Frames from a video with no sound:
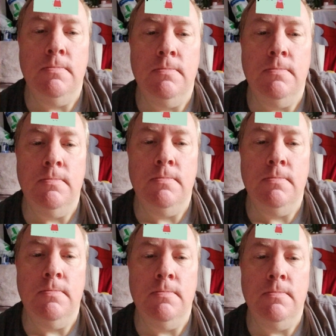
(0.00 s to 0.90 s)

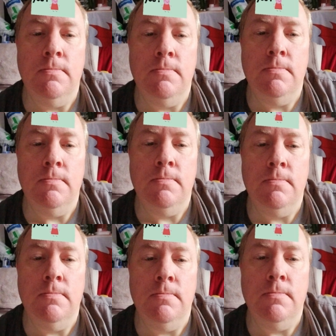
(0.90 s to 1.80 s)

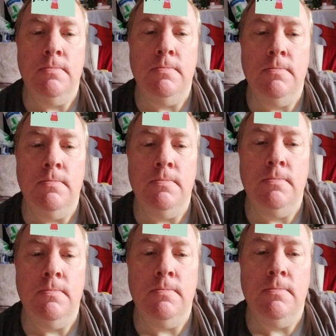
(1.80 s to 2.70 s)

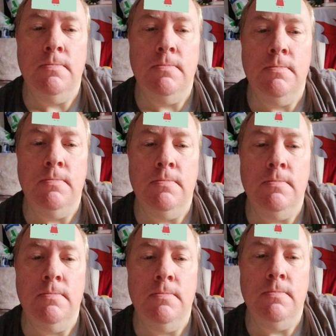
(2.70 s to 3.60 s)
Nobody speaks.